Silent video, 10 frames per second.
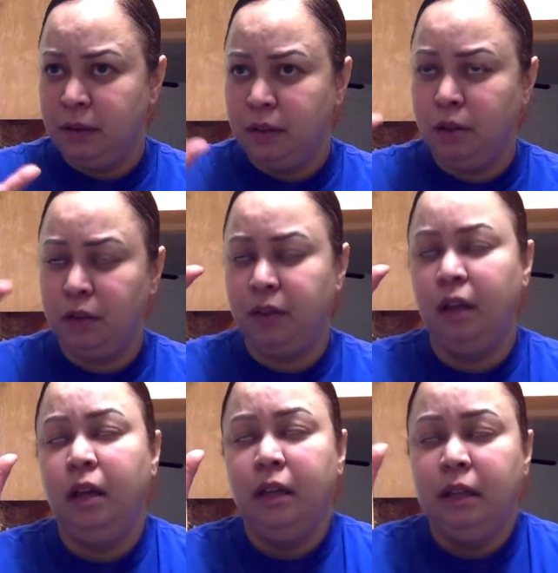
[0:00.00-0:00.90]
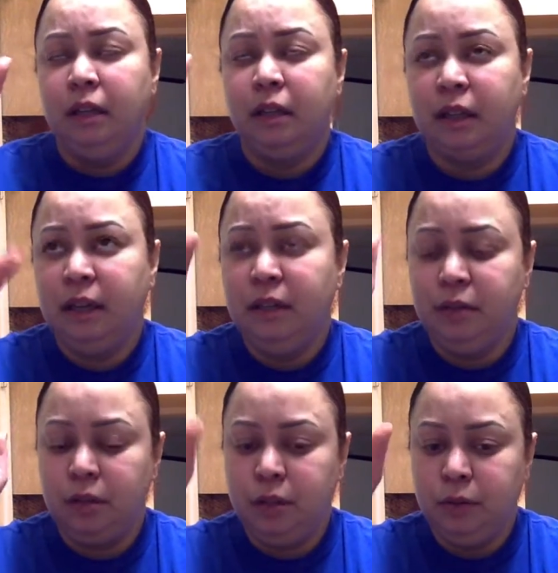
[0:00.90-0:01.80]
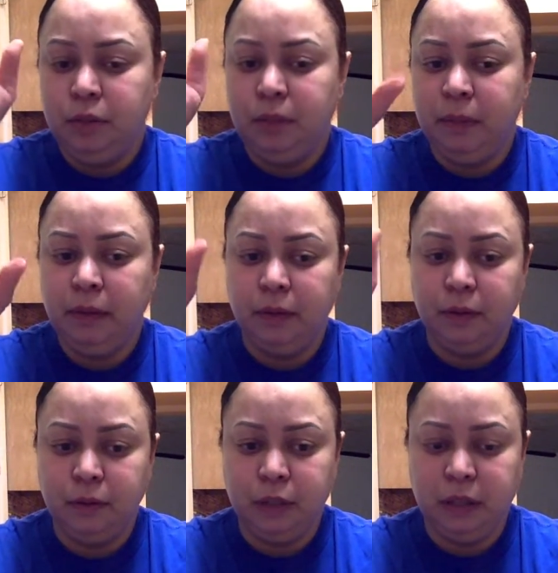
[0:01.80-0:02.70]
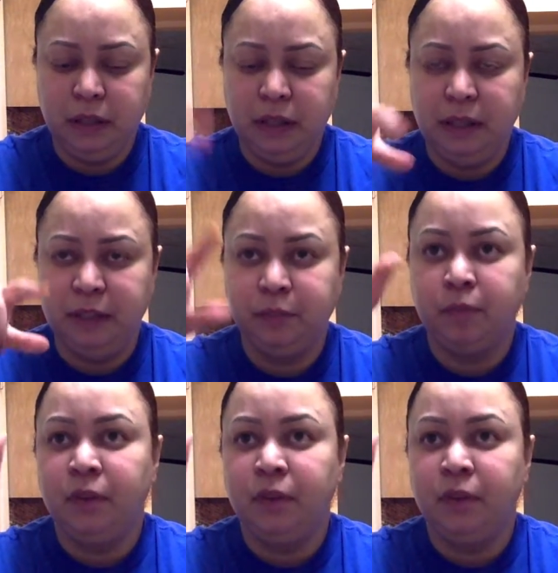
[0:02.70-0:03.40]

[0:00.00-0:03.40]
you know, the can of stewed tomatoes and then